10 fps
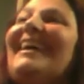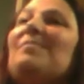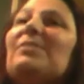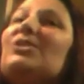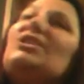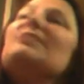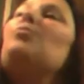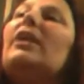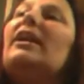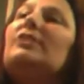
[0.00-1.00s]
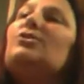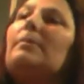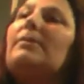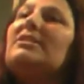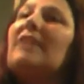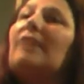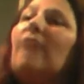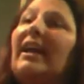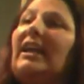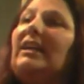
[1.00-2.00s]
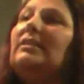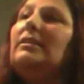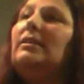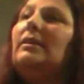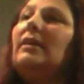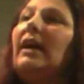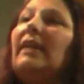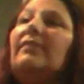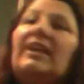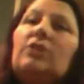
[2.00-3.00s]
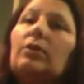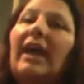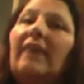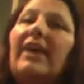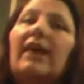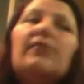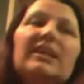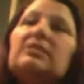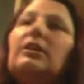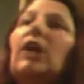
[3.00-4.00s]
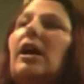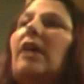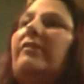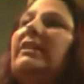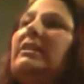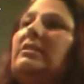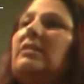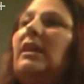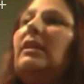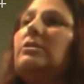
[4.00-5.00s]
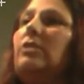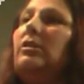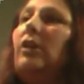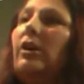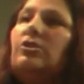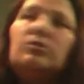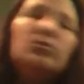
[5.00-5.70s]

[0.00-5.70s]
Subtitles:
But she's 100% right. And if they don't have hair, they still are covered in skin. It's our largest